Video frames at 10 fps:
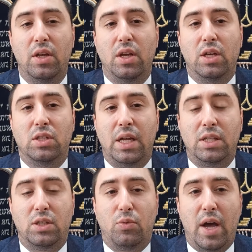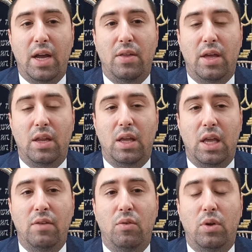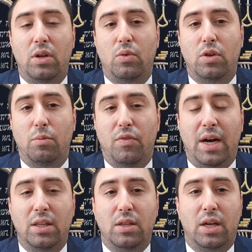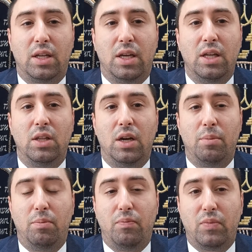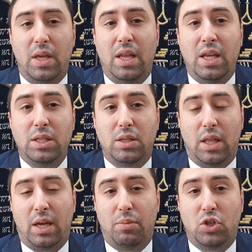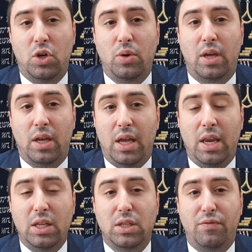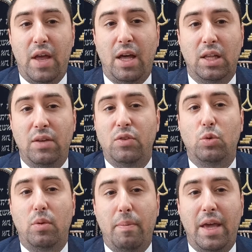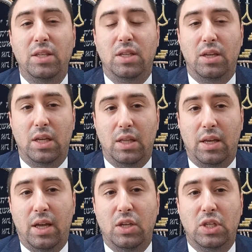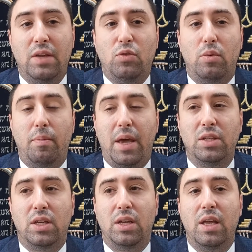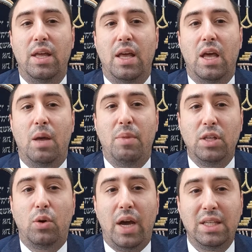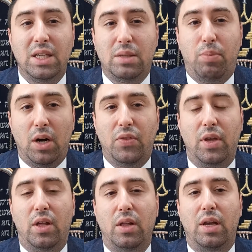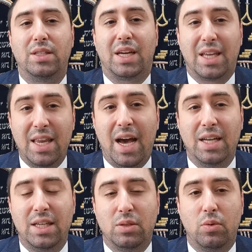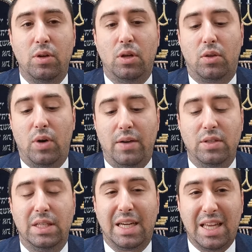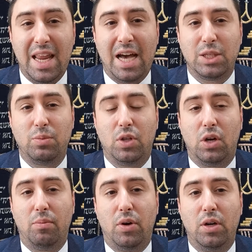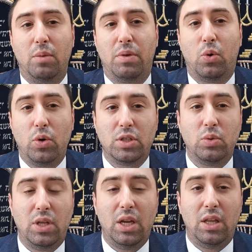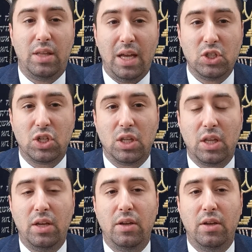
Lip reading: so that's the raya that even when you're mevatel chachila, it is like b'shogeg. It is a valid. Even if you do it amazed, even if you do it amazed, midaraisa it's batel. It's a knas. That's what we know. Like the Rav says, it's a knas midarabbanan, because you did it intentionally.